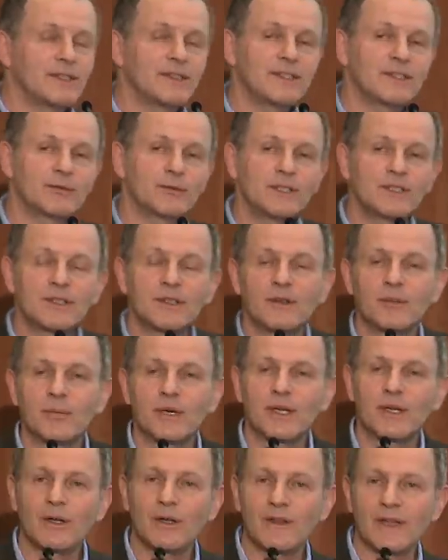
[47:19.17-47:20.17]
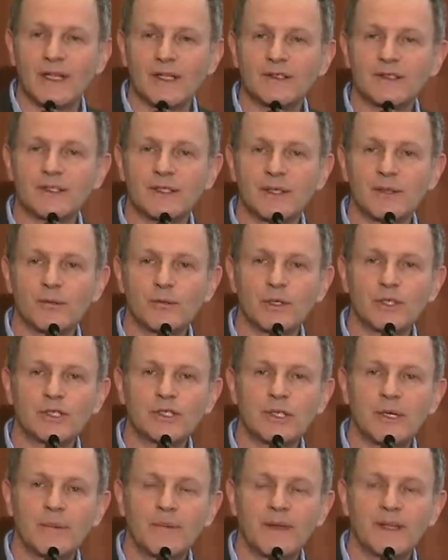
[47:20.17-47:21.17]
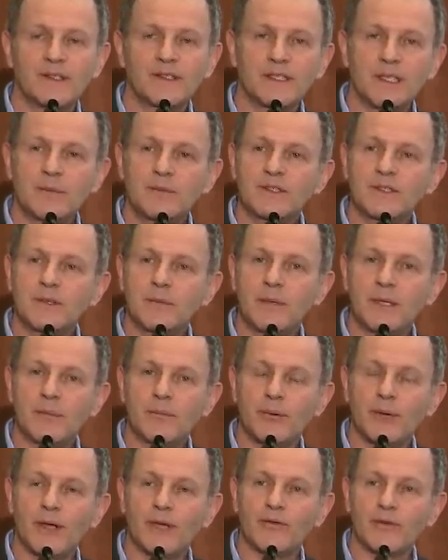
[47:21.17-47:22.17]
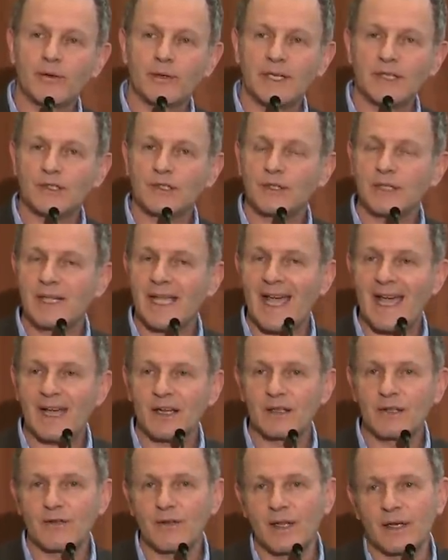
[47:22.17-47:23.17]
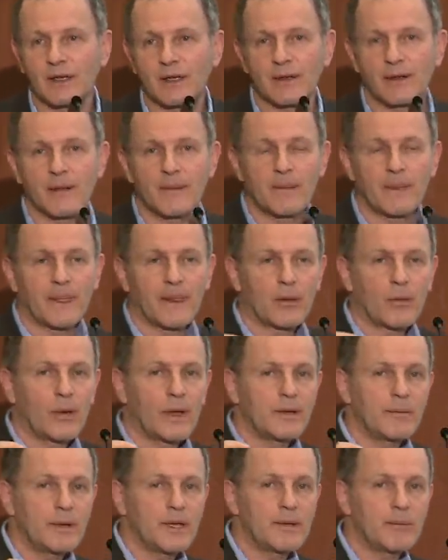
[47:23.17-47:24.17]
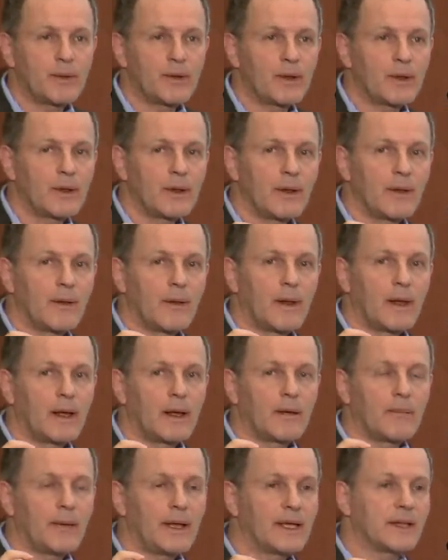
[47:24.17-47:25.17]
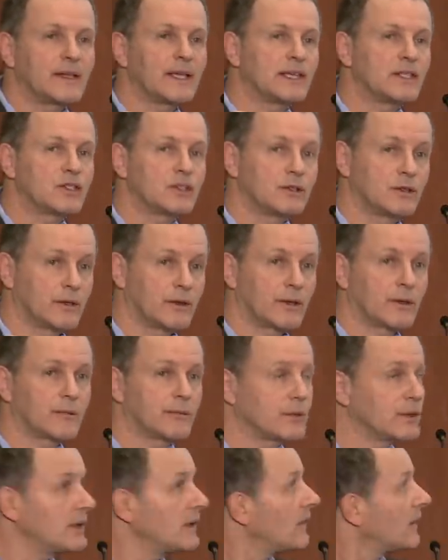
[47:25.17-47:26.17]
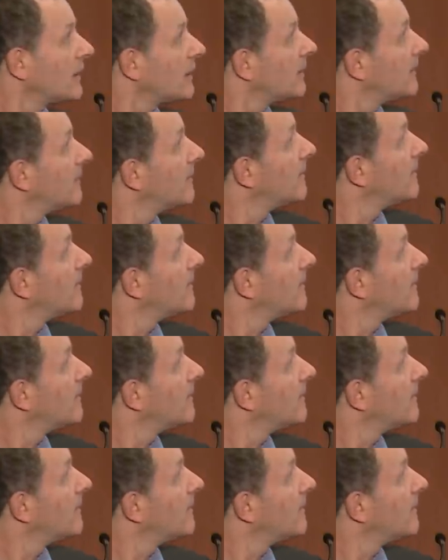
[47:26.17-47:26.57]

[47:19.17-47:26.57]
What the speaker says: is this region of the brain called the insula, which seems to be preferentially activated when people pay attention to their breathing.